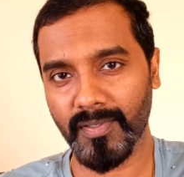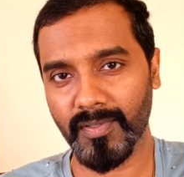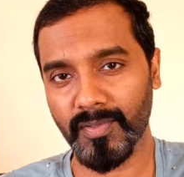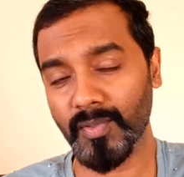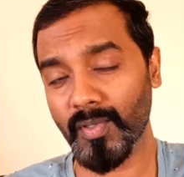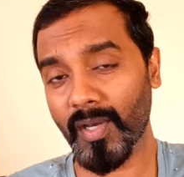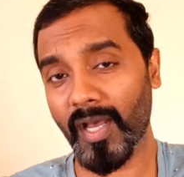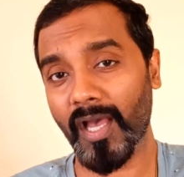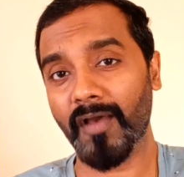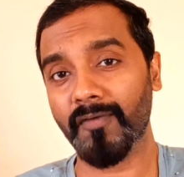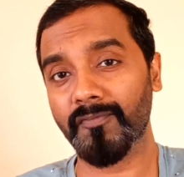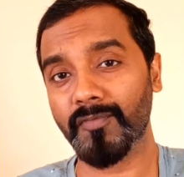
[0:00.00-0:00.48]

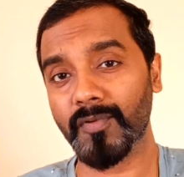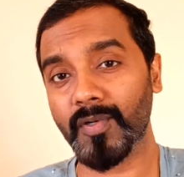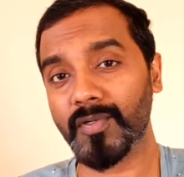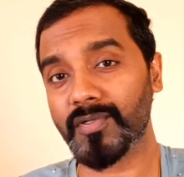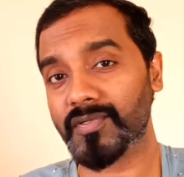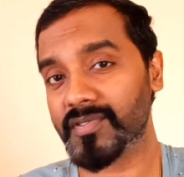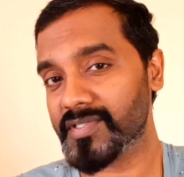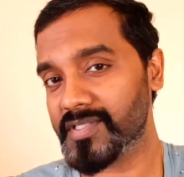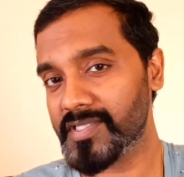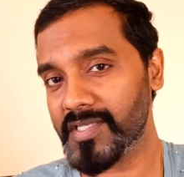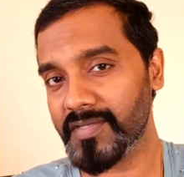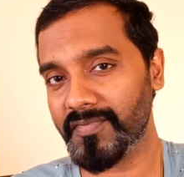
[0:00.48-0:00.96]
You have
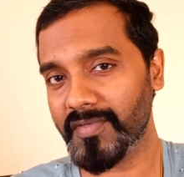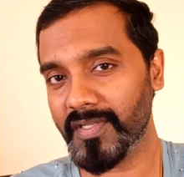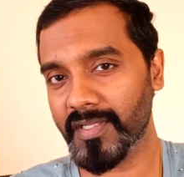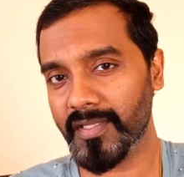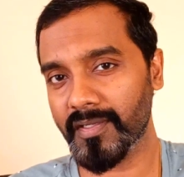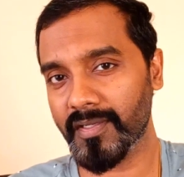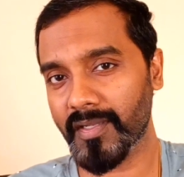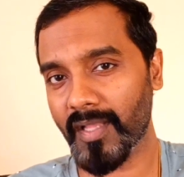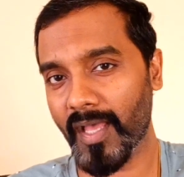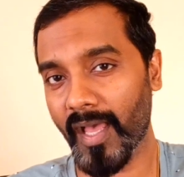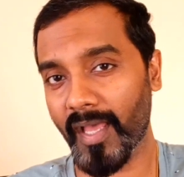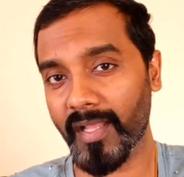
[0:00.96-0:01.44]
not received
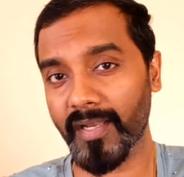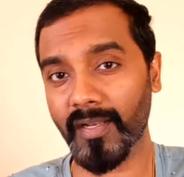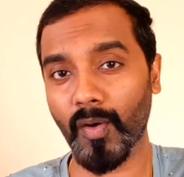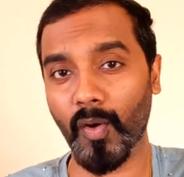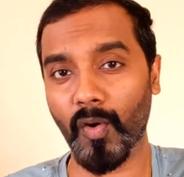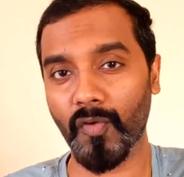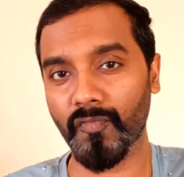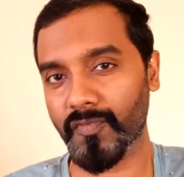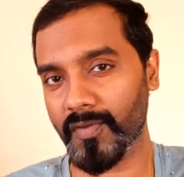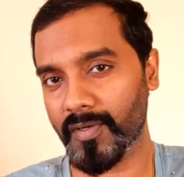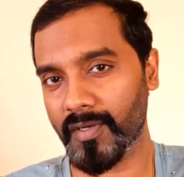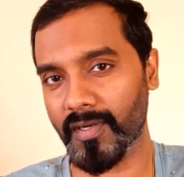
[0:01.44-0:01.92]
an
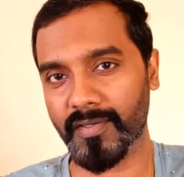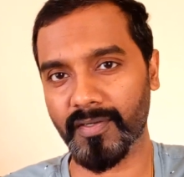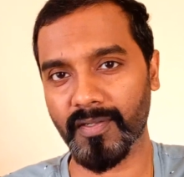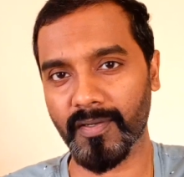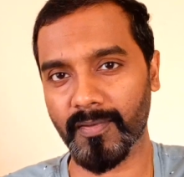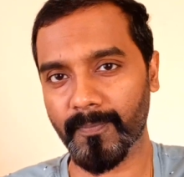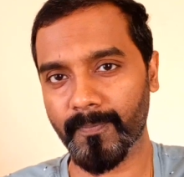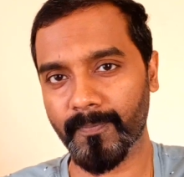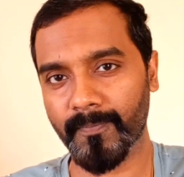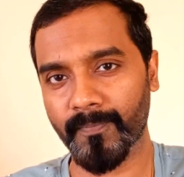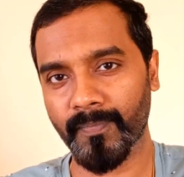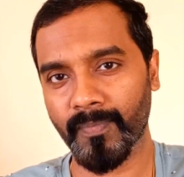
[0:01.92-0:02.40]
offer
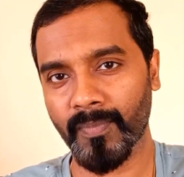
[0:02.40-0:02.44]
letter.